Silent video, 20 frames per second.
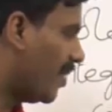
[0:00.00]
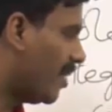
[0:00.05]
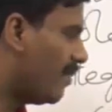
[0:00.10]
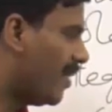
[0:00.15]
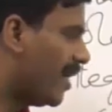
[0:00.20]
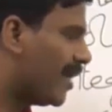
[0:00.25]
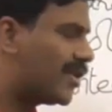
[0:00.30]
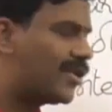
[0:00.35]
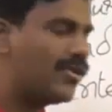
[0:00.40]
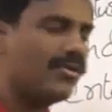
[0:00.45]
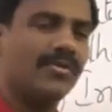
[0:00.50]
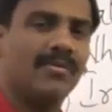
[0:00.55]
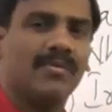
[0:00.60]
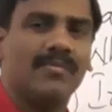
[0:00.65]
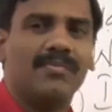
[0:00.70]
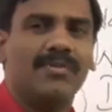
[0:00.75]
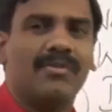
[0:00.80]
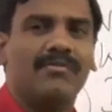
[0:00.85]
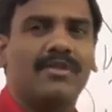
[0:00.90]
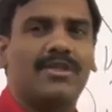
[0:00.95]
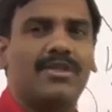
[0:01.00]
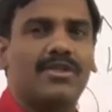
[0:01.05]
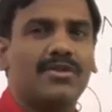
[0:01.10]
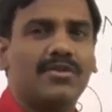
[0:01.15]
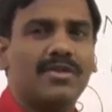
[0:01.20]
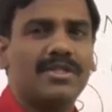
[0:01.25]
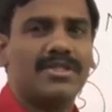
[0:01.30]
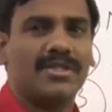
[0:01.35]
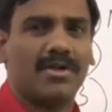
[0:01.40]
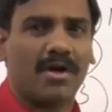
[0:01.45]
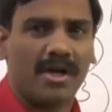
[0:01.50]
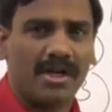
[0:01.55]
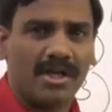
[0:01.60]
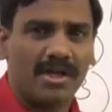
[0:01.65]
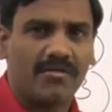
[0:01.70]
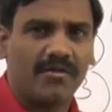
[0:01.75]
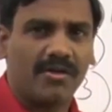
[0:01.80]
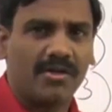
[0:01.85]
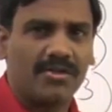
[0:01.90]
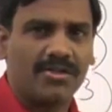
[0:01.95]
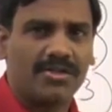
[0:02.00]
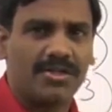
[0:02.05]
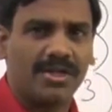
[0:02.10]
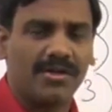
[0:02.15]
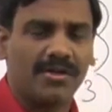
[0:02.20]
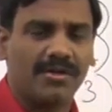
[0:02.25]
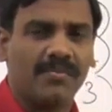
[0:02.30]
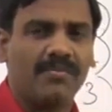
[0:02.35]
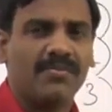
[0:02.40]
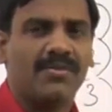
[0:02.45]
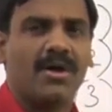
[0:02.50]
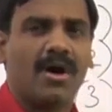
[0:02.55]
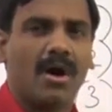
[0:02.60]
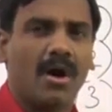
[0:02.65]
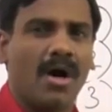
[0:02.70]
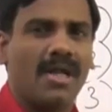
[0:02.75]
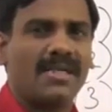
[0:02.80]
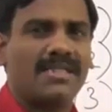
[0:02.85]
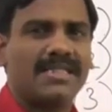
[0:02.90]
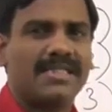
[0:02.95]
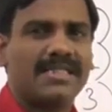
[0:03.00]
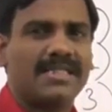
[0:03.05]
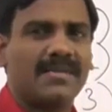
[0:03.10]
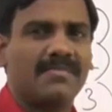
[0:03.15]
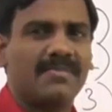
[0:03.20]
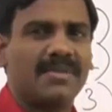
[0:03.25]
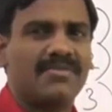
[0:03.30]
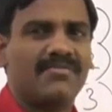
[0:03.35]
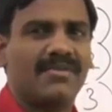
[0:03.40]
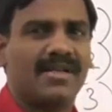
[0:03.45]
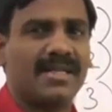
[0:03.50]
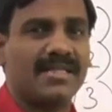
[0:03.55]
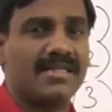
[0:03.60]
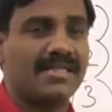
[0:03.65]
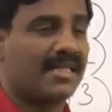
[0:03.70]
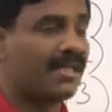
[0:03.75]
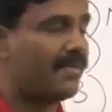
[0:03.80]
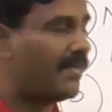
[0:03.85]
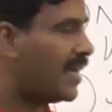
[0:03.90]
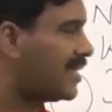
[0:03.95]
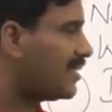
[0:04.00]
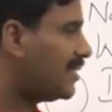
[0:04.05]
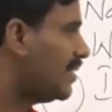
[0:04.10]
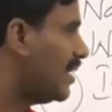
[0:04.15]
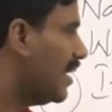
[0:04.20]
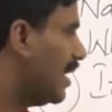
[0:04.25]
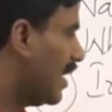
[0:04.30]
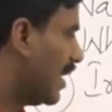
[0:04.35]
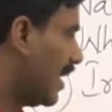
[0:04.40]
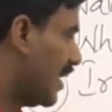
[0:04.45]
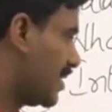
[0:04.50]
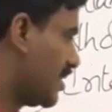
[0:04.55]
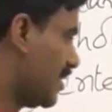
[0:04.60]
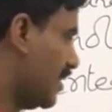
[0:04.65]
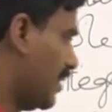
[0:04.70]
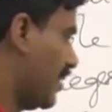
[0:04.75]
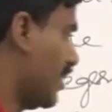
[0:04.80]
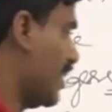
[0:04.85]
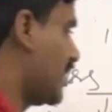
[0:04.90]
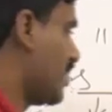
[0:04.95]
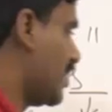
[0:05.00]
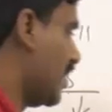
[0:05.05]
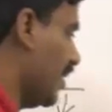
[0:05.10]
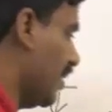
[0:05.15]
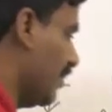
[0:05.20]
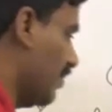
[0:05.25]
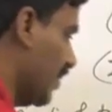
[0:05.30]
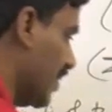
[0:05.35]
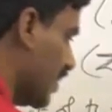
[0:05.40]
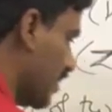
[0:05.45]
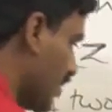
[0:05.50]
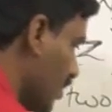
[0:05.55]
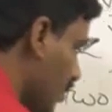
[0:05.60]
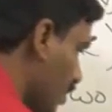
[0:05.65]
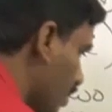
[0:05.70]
p by q with q is not equal to 0. All such numbers we consider them as rational numbers.